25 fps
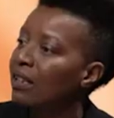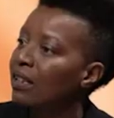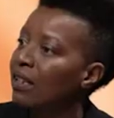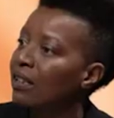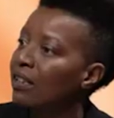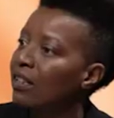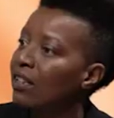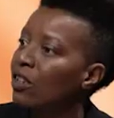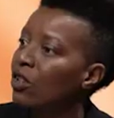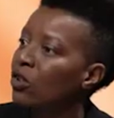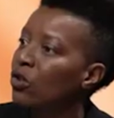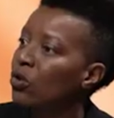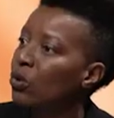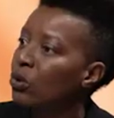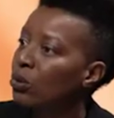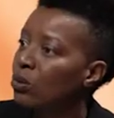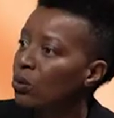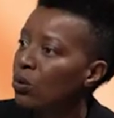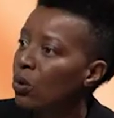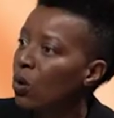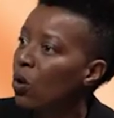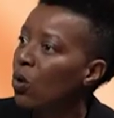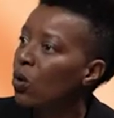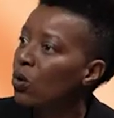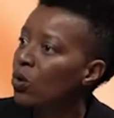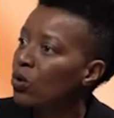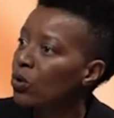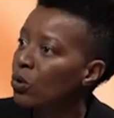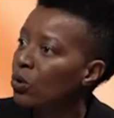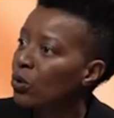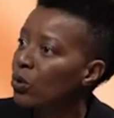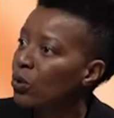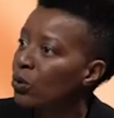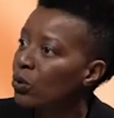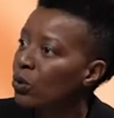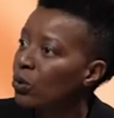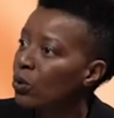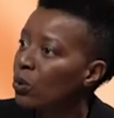that they're too old to
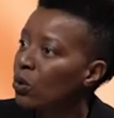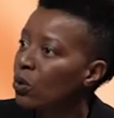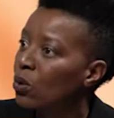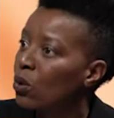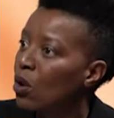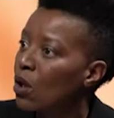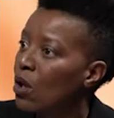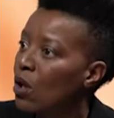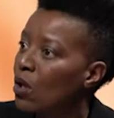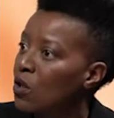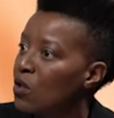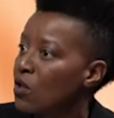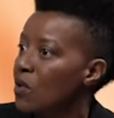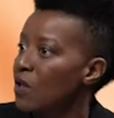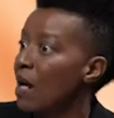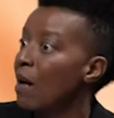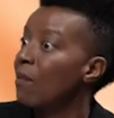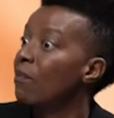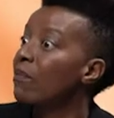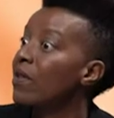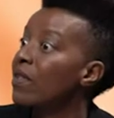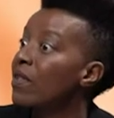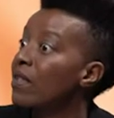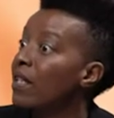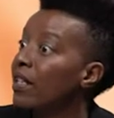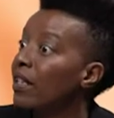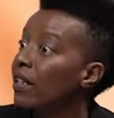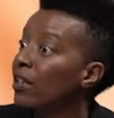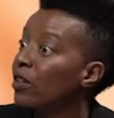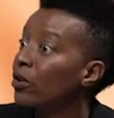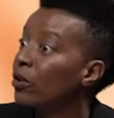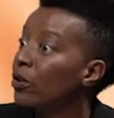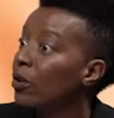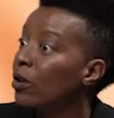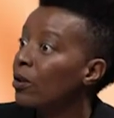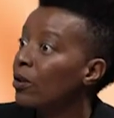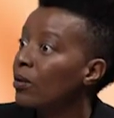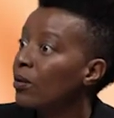do yeah. something, you
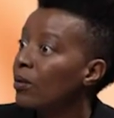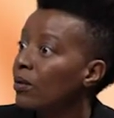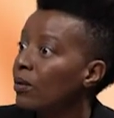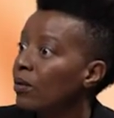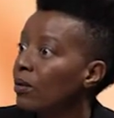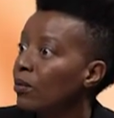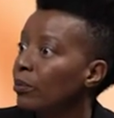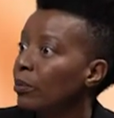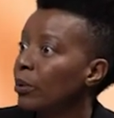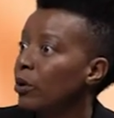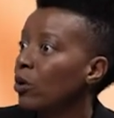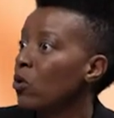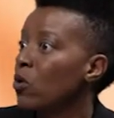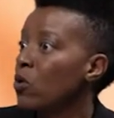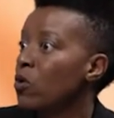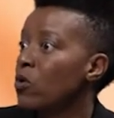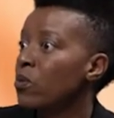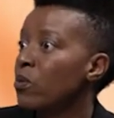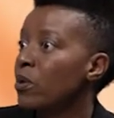yeah. know. Because